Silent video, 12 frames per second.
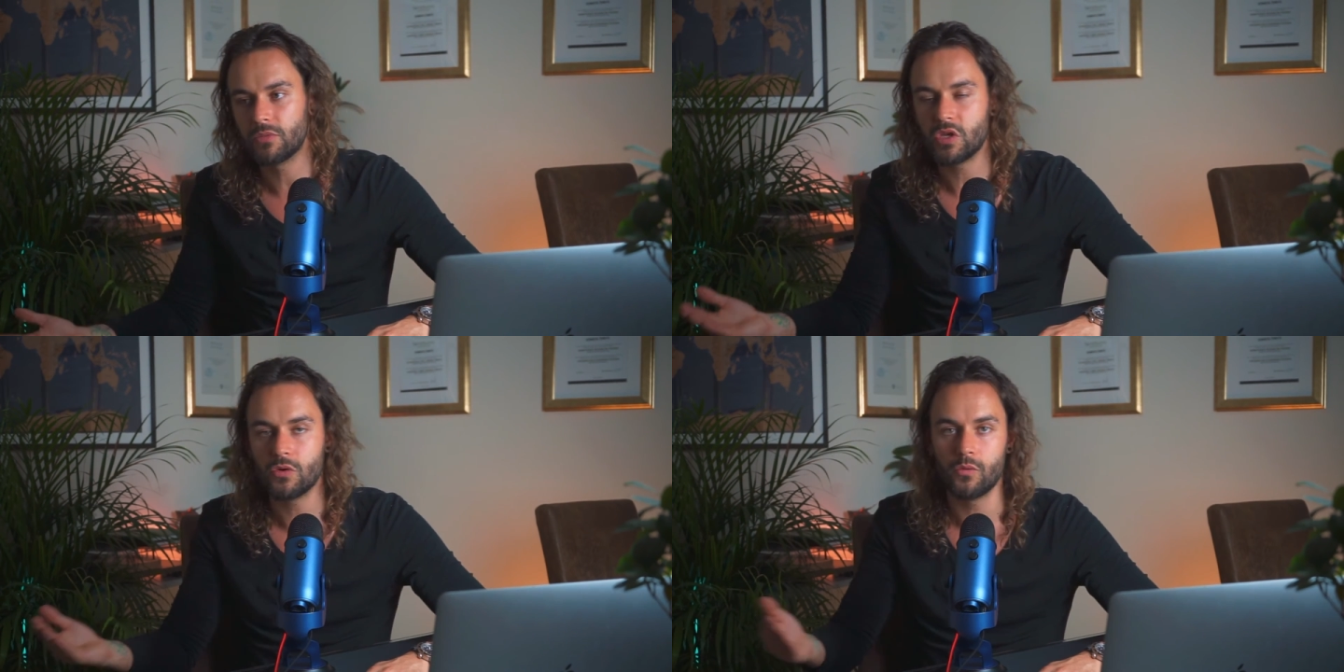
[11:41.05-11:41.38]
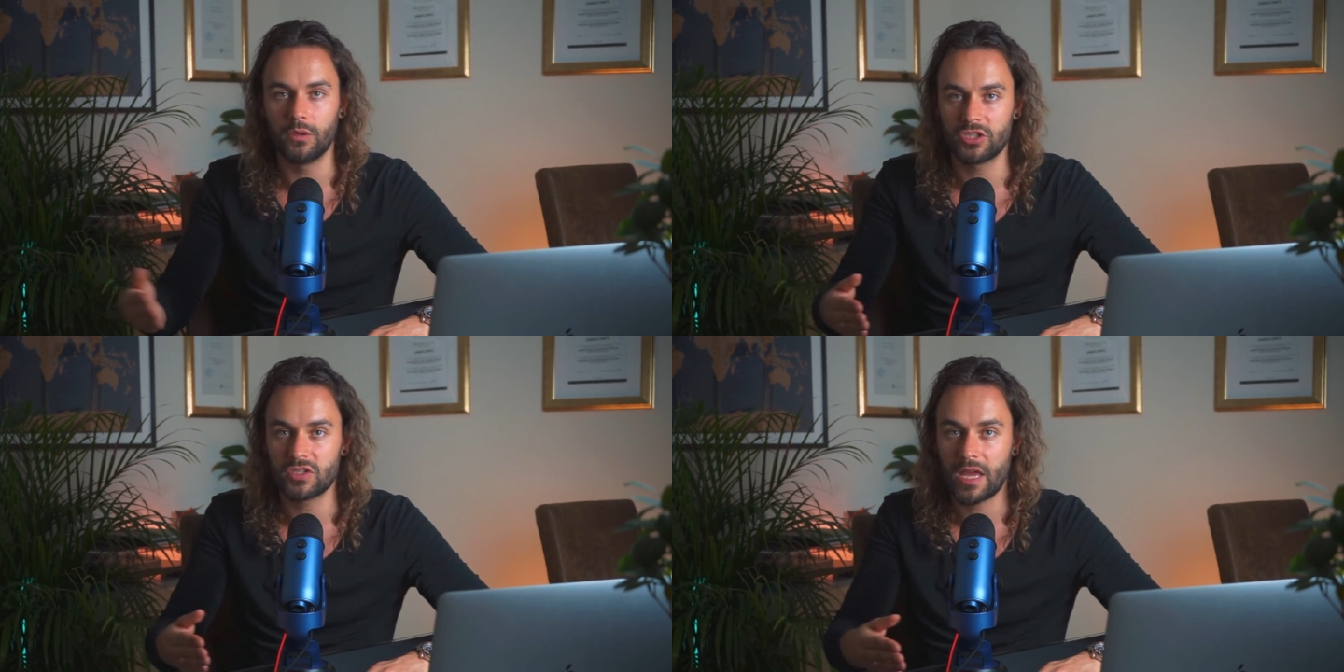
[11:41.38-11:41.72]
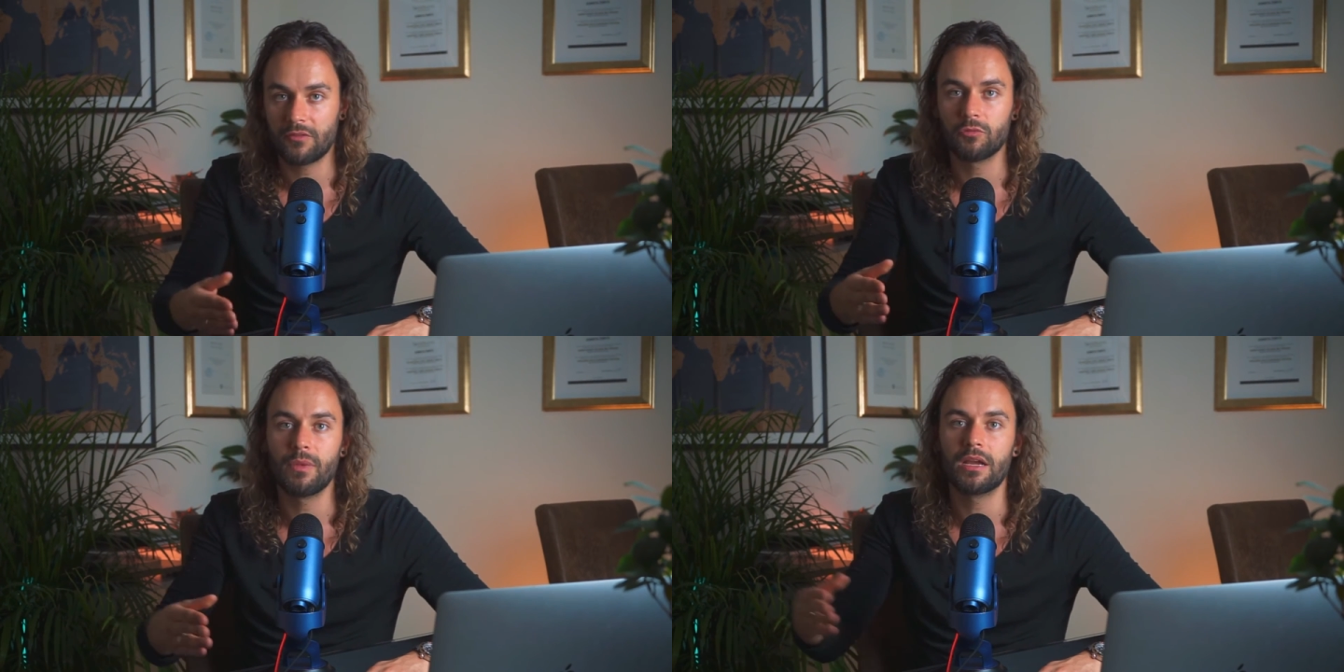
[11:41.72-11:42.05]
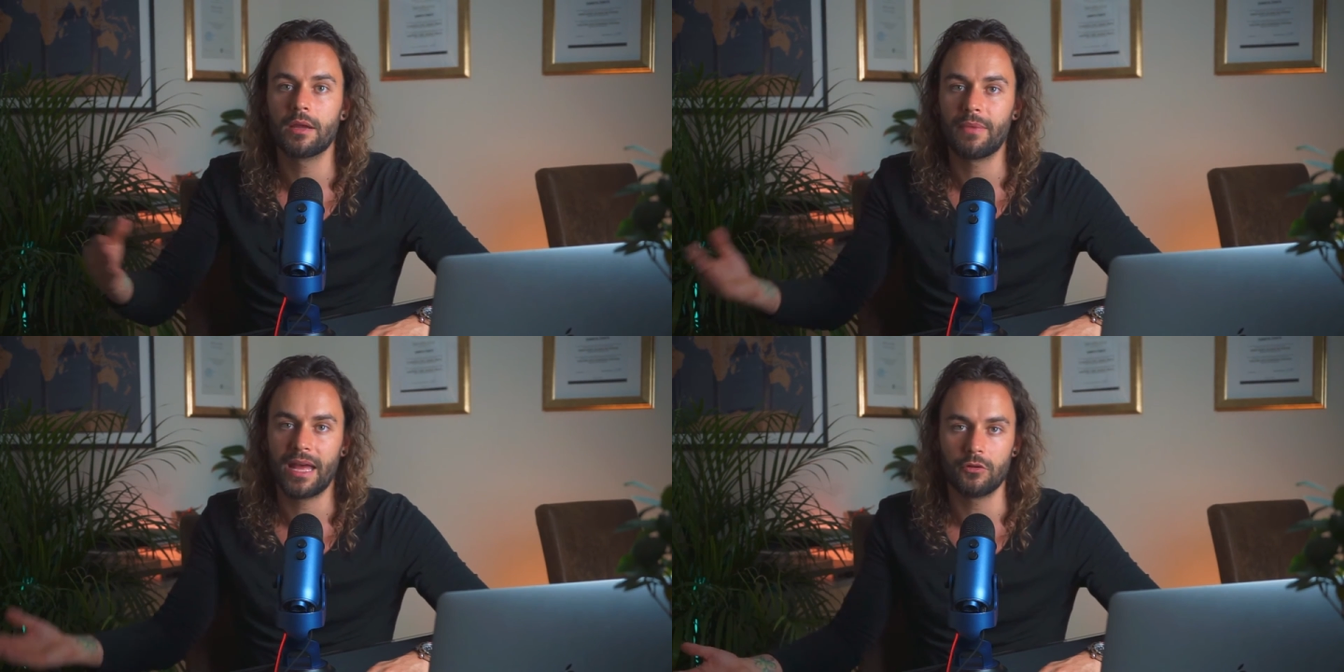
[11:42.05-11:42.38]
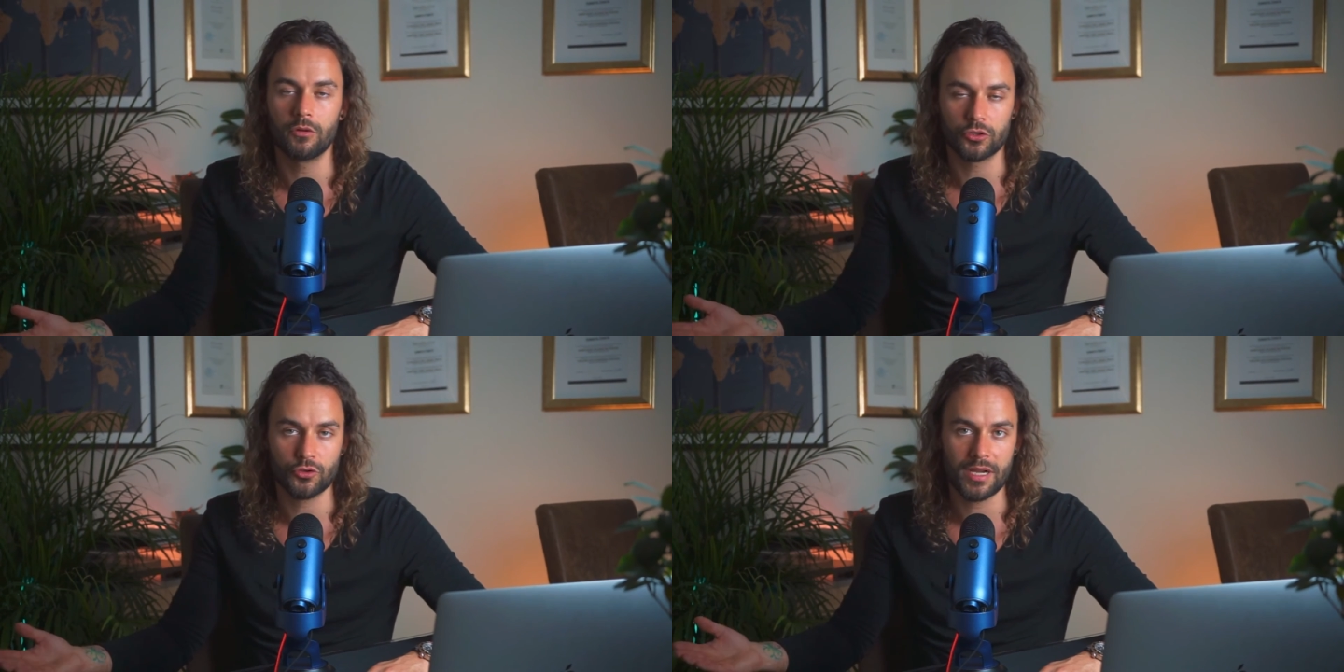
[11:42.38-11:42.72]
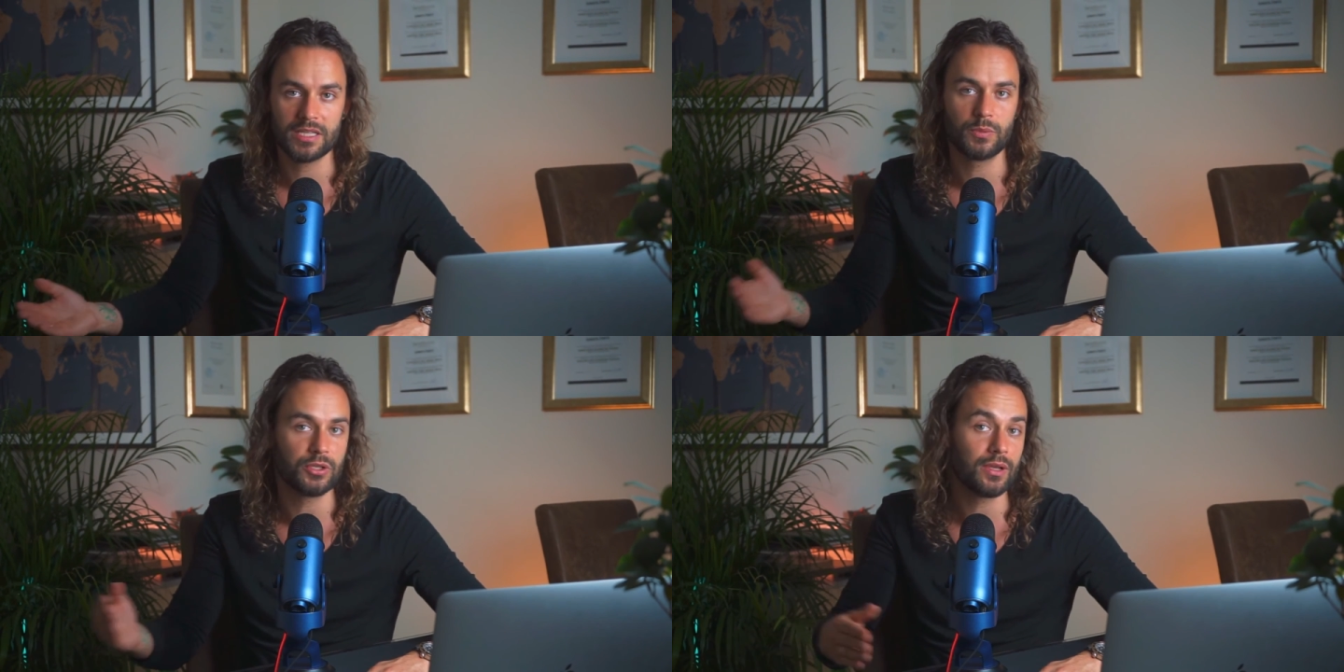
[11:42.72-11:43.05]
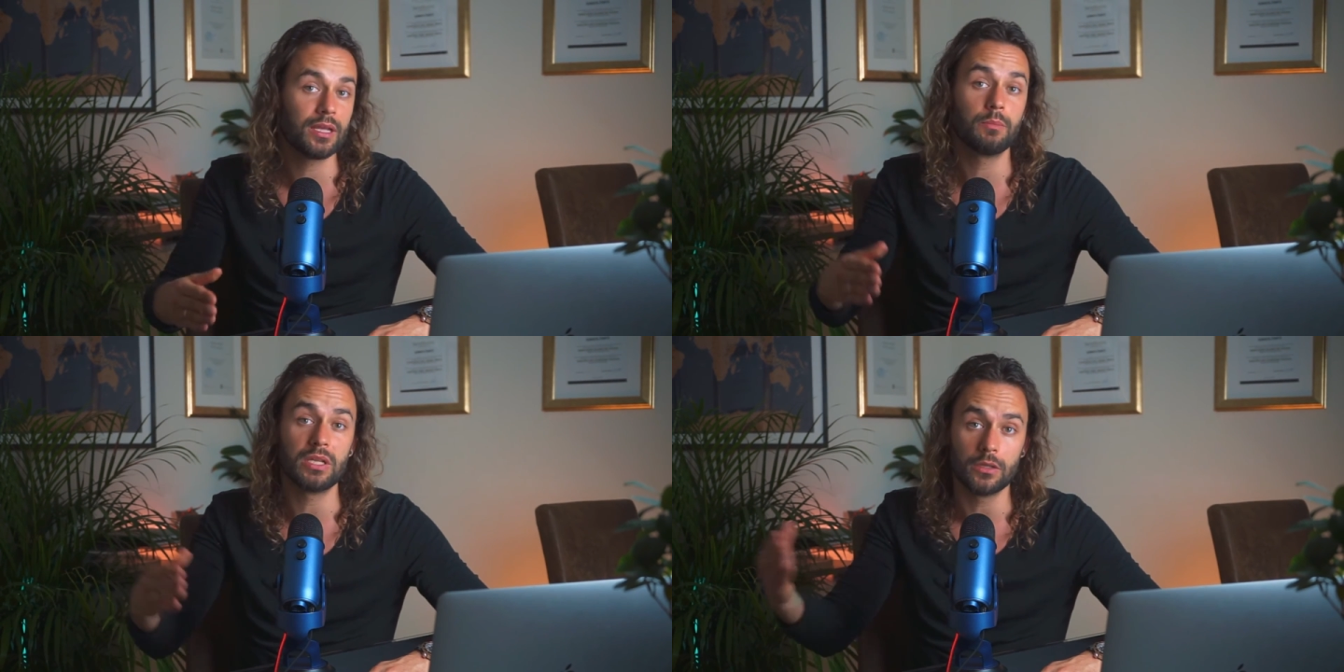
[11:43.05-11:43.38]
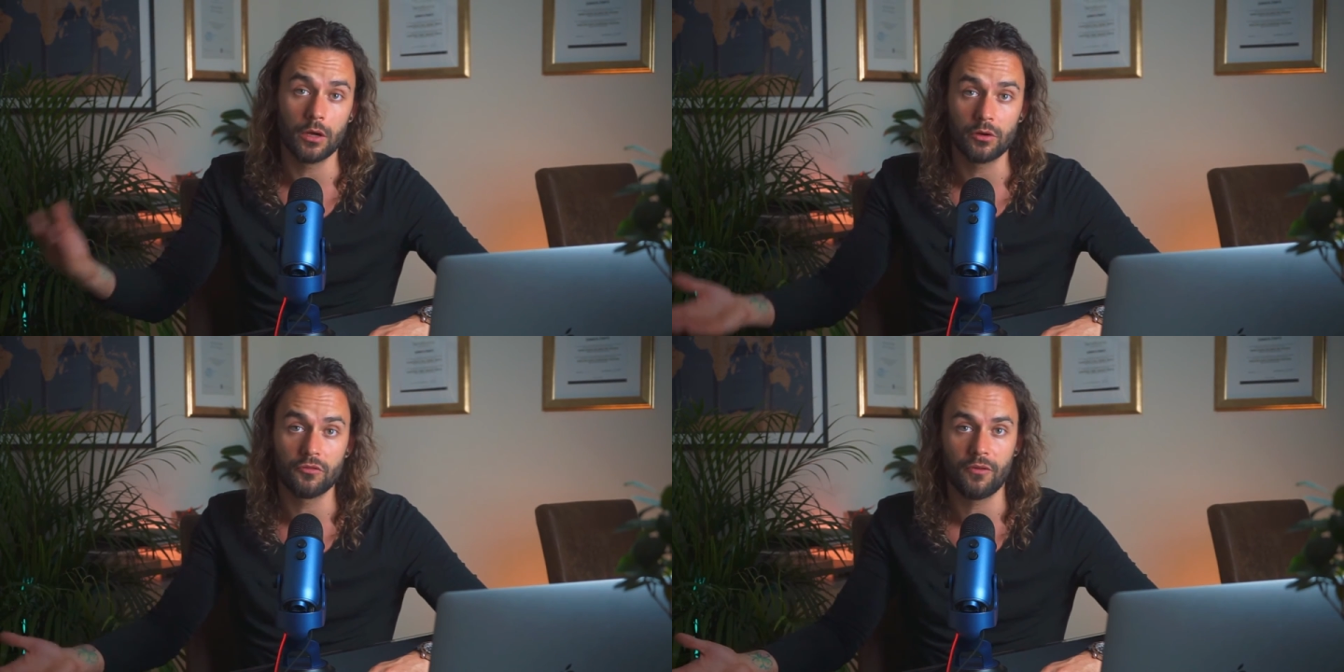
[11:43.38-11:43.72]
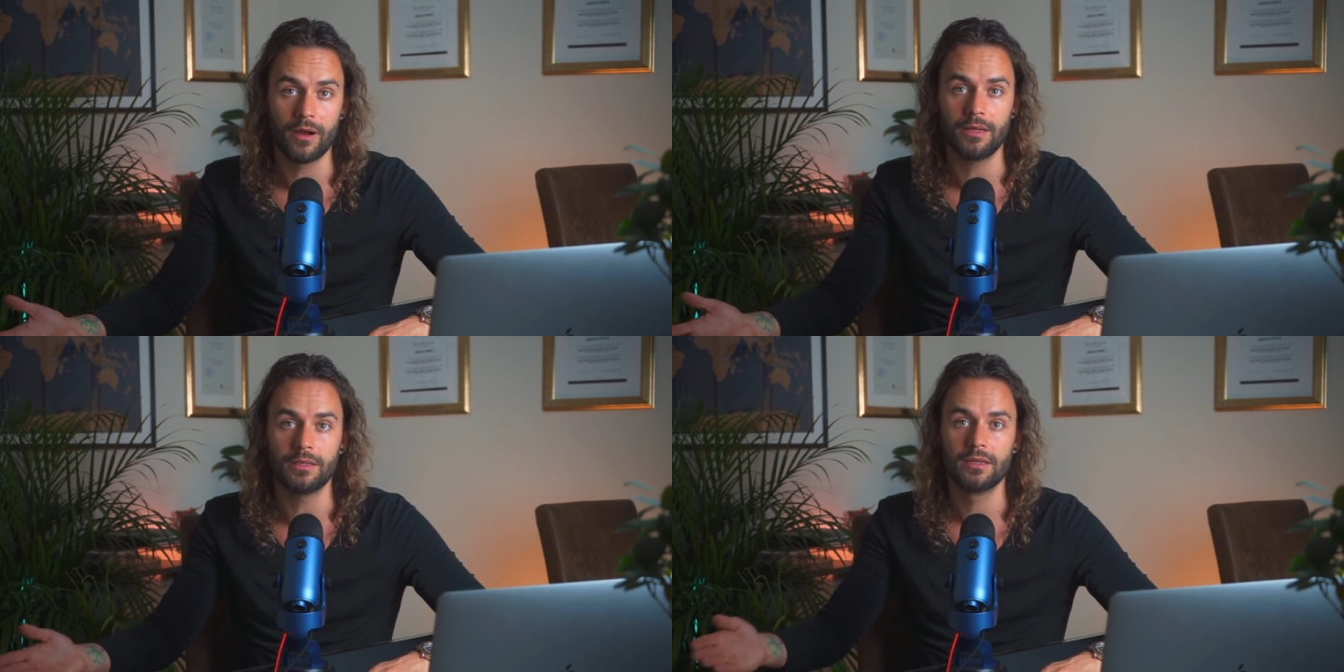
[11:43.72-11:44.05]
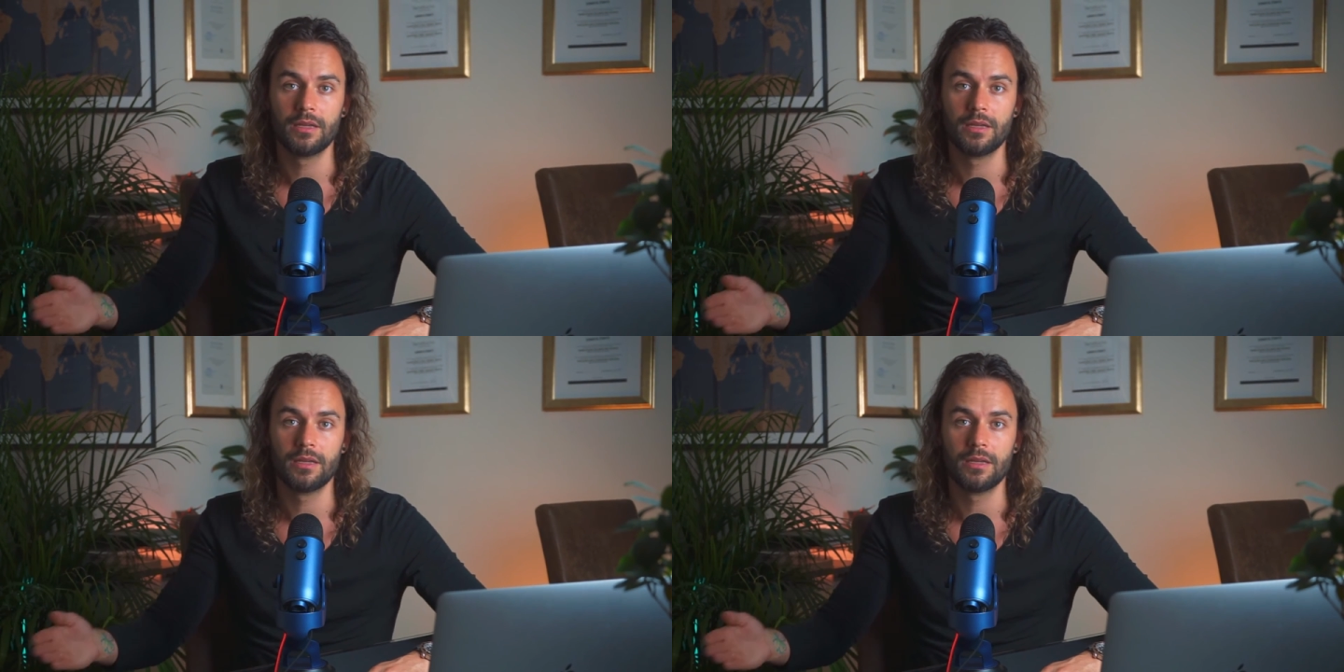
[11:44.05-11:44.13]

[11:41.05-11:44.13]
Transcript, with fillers: You will just have to make manual trades, but you can be notified